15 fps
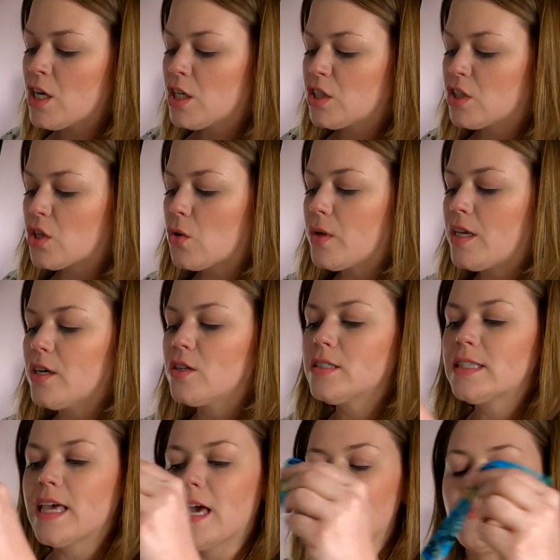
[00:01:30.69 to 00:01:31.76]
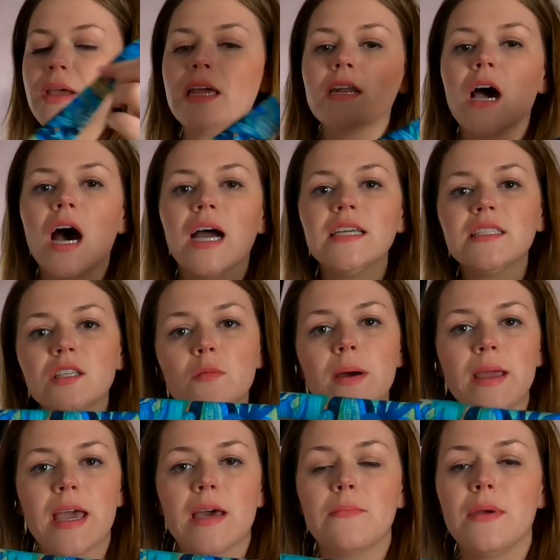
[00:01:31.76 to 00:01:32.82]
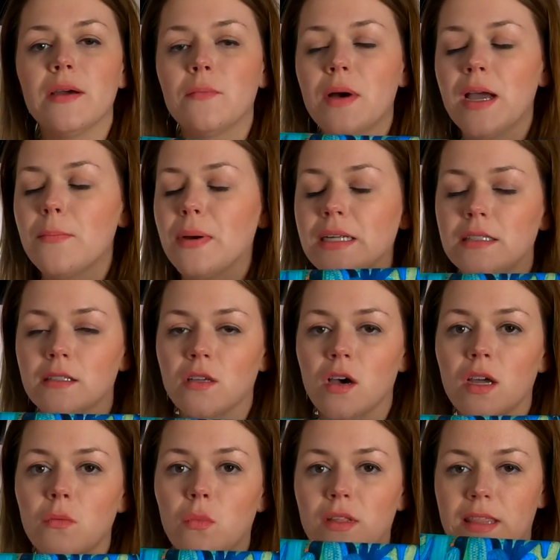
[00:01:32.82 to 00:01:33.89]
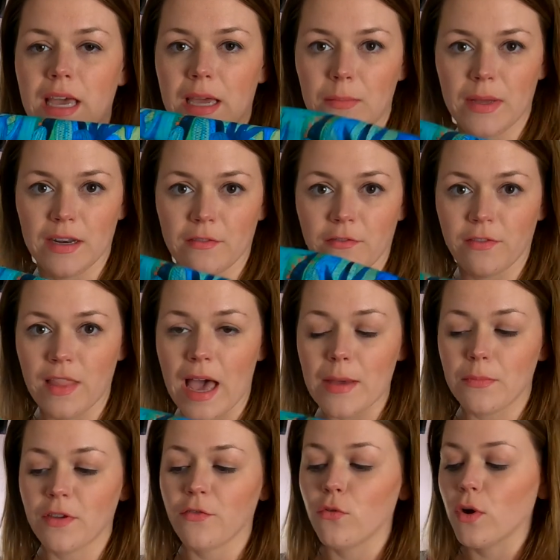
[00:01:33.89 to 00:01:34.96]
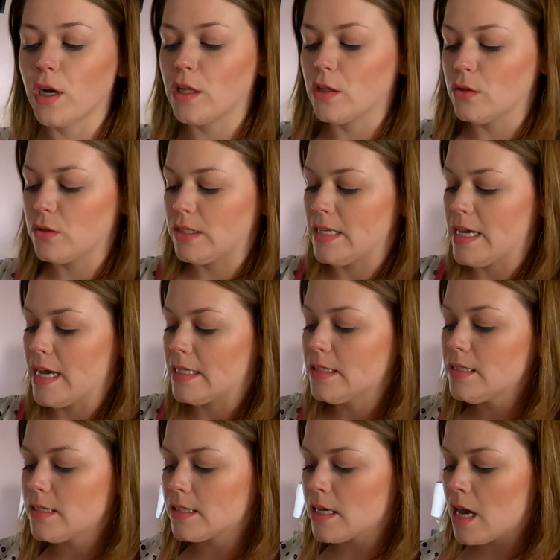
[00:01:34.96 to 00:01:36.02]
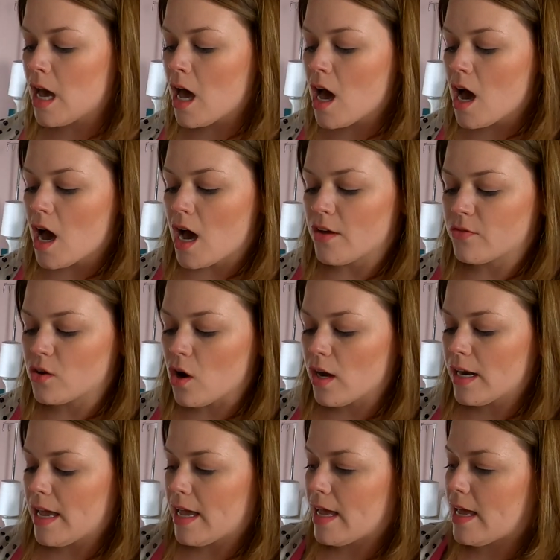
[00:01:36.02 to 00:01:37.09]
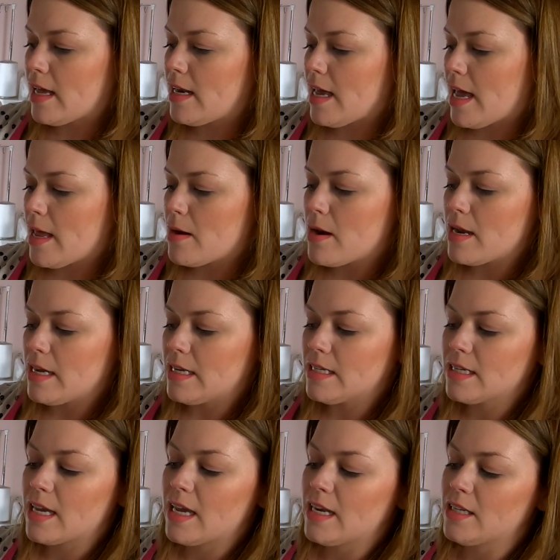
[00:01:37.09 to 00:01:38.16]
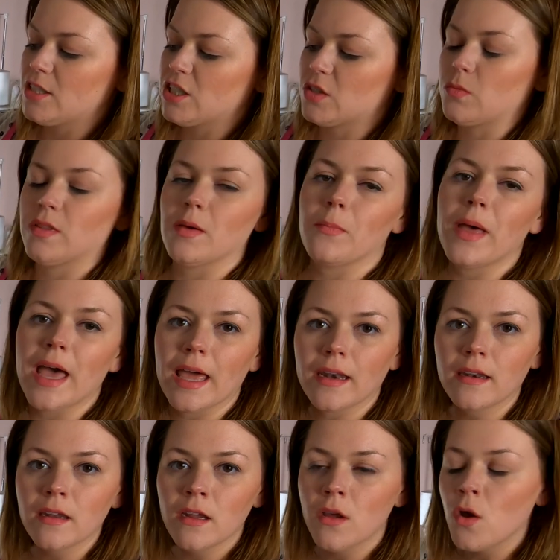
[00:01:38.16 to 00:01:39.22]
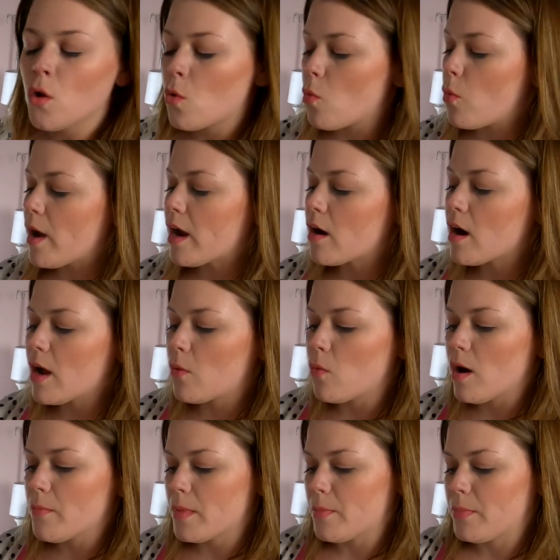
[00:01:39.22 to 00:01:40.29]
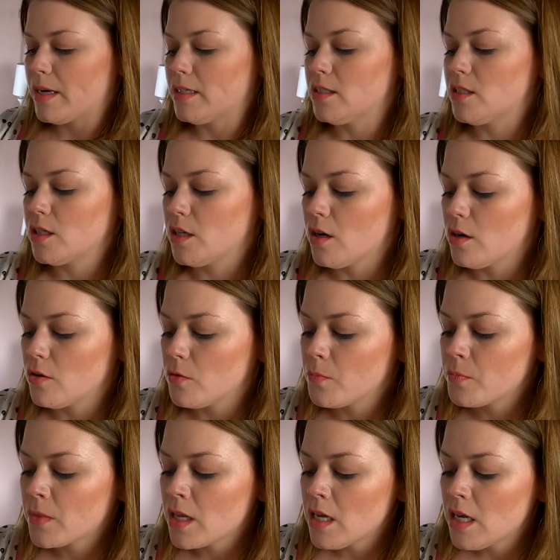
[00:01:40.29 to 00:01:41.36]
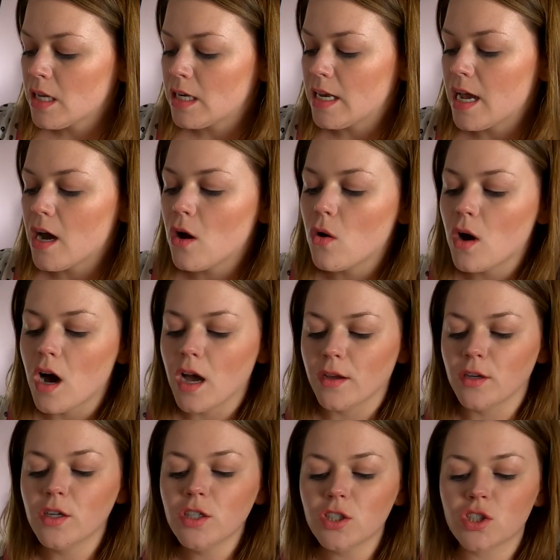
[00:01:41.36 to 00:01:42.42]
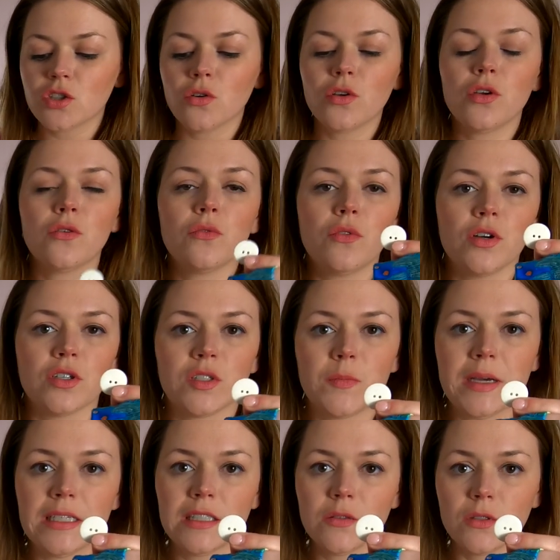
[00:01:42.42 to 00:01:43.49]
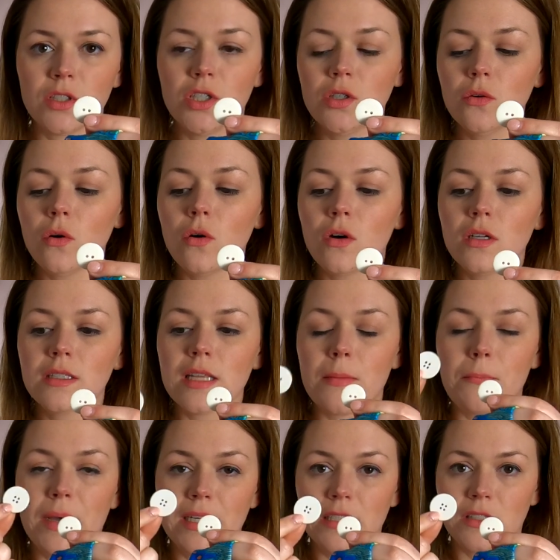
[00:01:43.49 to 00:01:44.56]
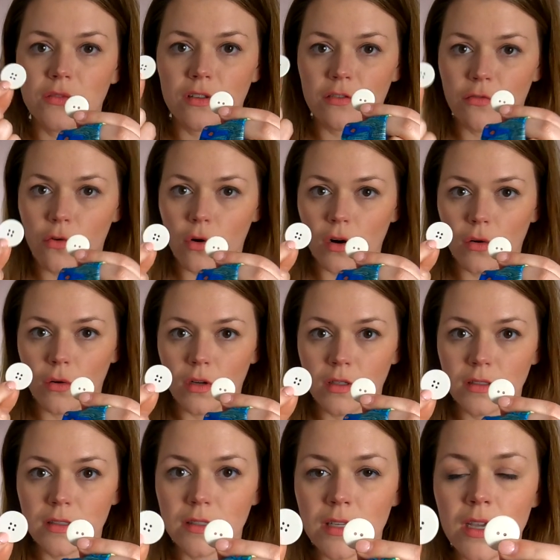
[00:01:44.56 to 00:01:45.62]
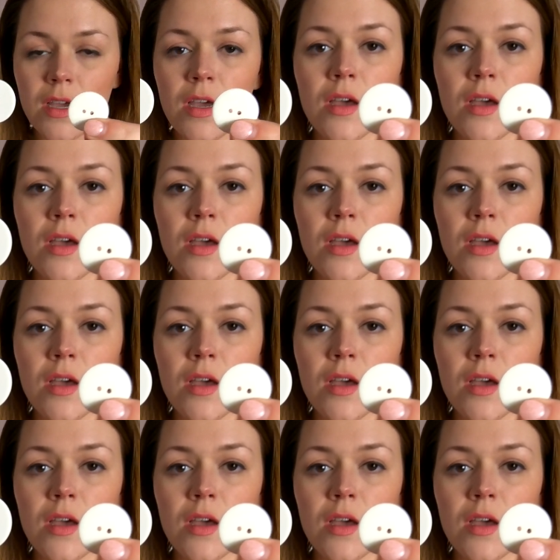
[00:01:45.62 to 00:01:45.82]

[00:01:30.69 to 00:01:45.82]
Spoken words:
So here's the headband. I sew my buttons on with the headband flat before I close the ends. I've gone ahead and indicated just with a pen where I want my button to go. Now I'm going to show you there's buttons with 2 holes and buttons with 4 holes.